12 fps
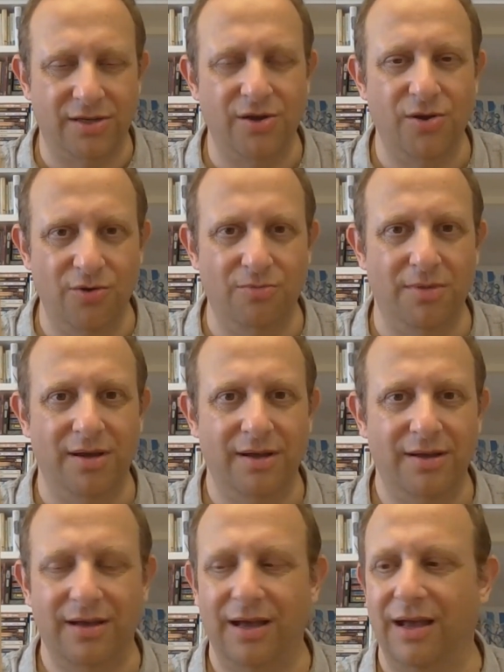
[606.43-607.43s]
whom
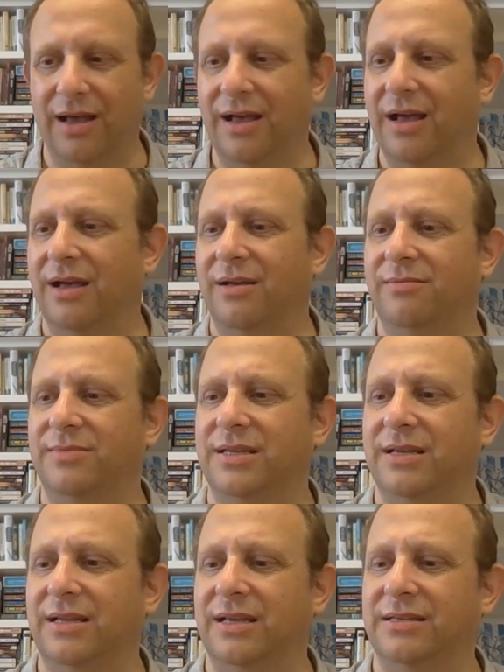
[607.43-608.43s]

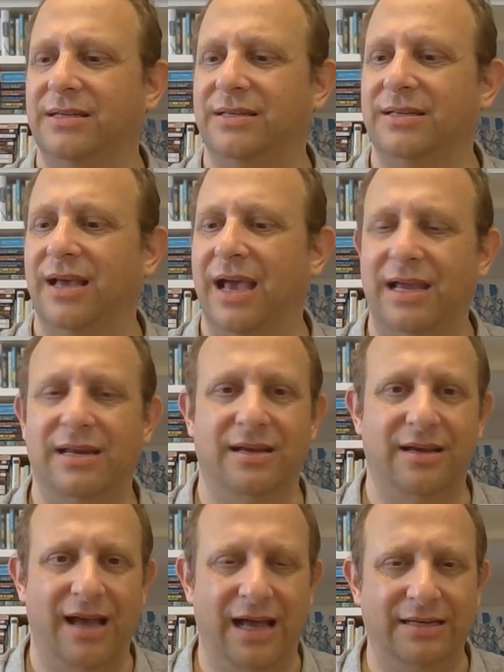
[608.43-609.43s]
is it
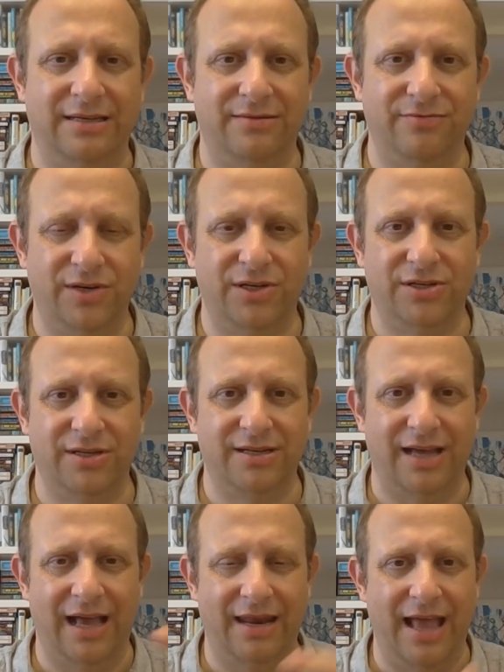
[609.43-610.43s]
Ada and Richard
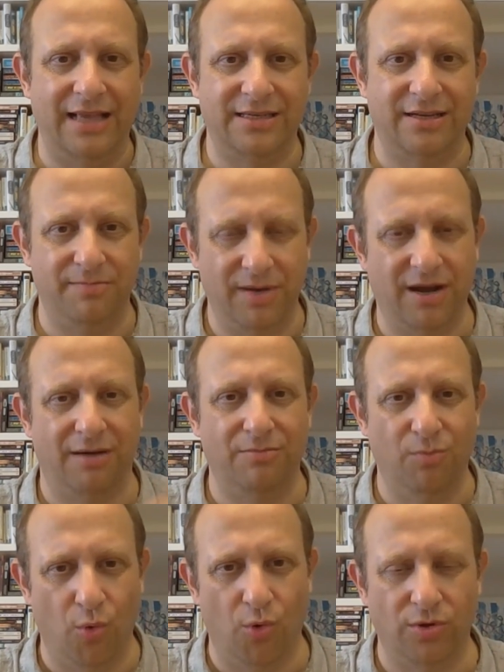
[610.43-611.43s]
and Esther become
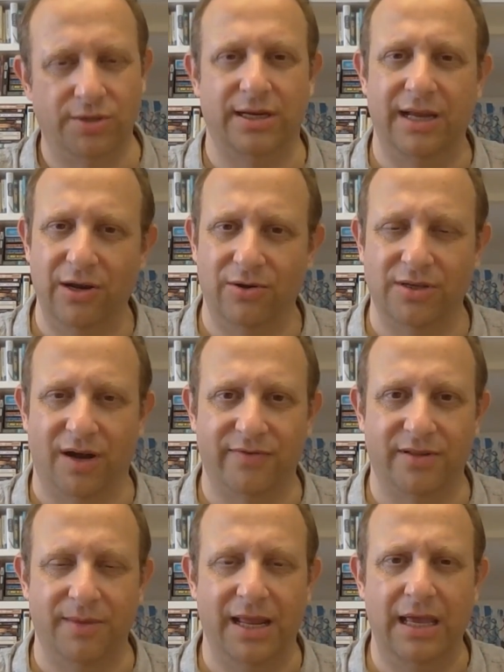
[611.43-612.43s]
wards, and he looks after
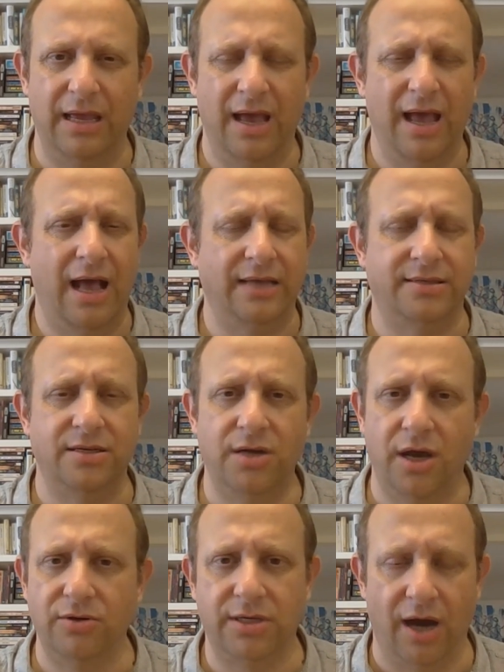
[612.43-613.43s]
them, and he has
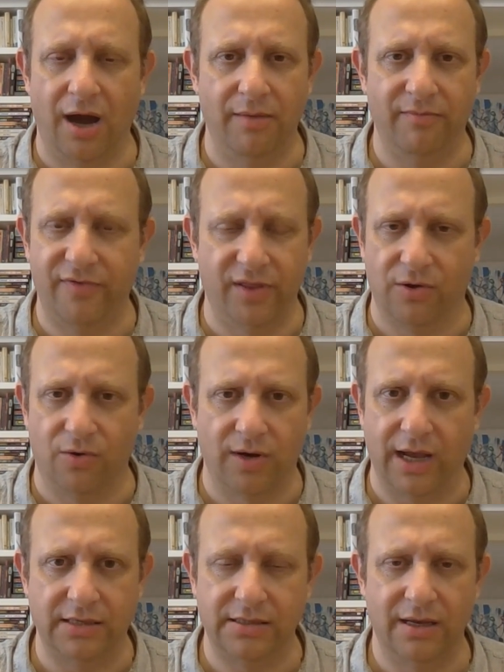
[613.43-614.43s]
no time for the court
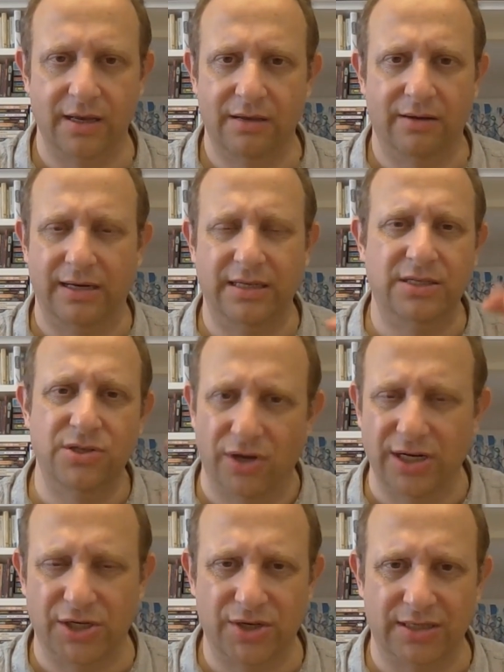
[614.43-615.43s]
case. He's not
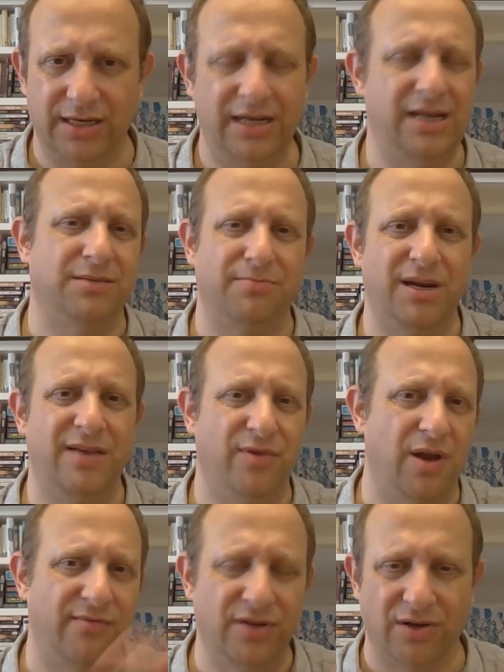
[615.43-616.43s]
interested. He doesn't believe
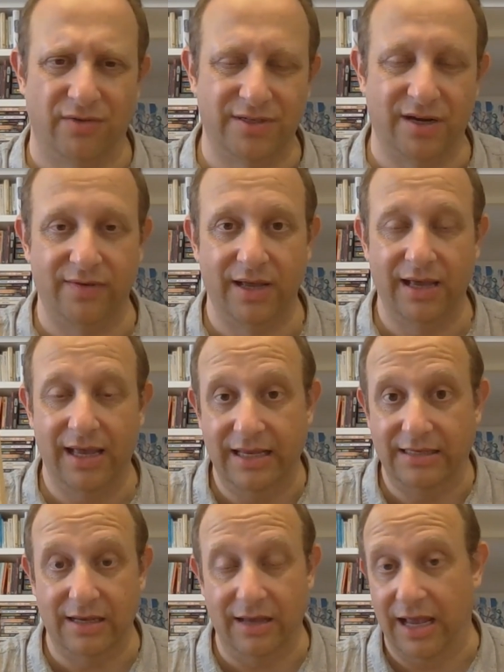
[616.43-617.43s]
it'll ever resolve itself.
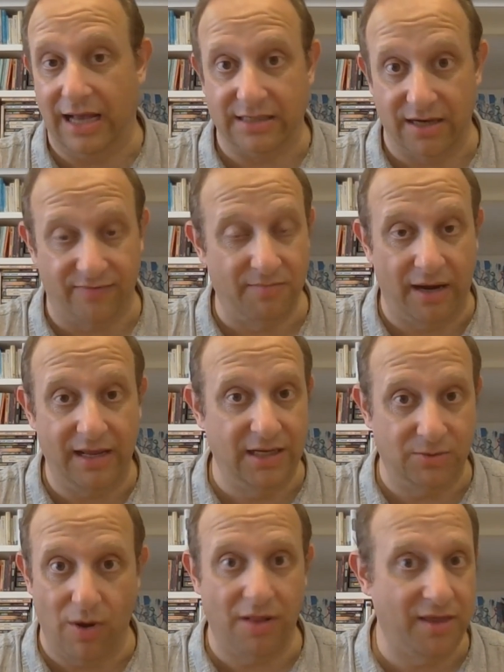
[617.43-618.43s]
He has enough money.
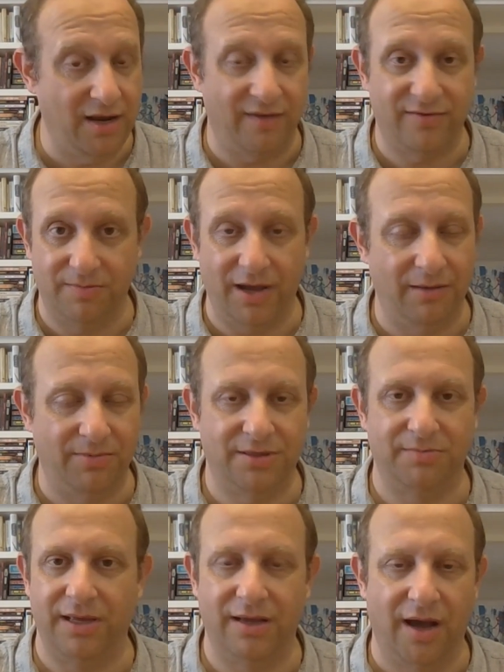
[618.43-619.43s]
He's wealthy enough to be able to
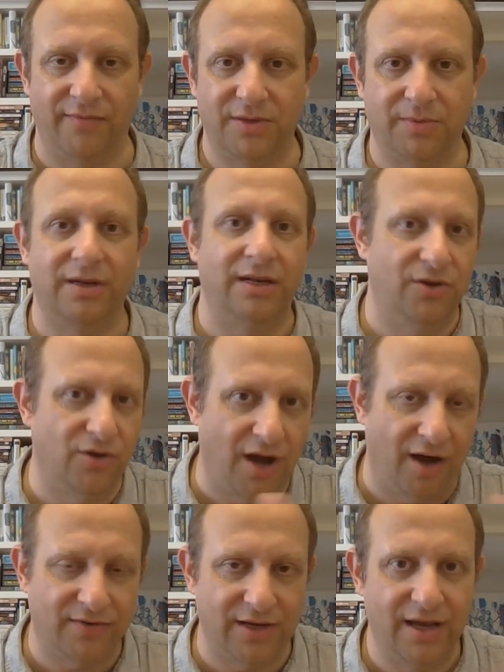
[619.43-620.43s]
be comfortable and look
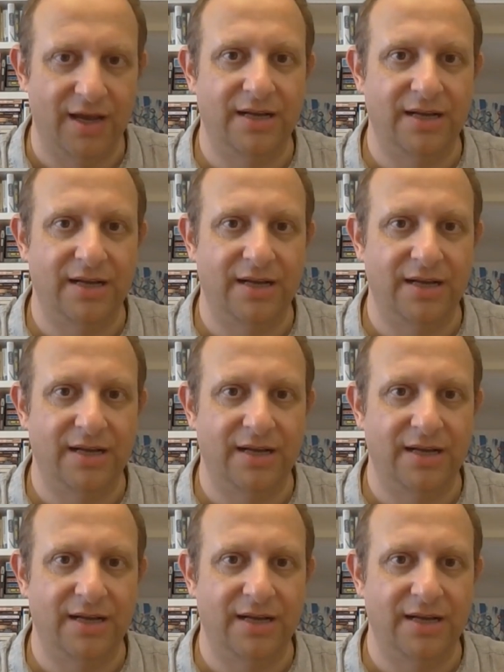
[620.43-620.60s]
after.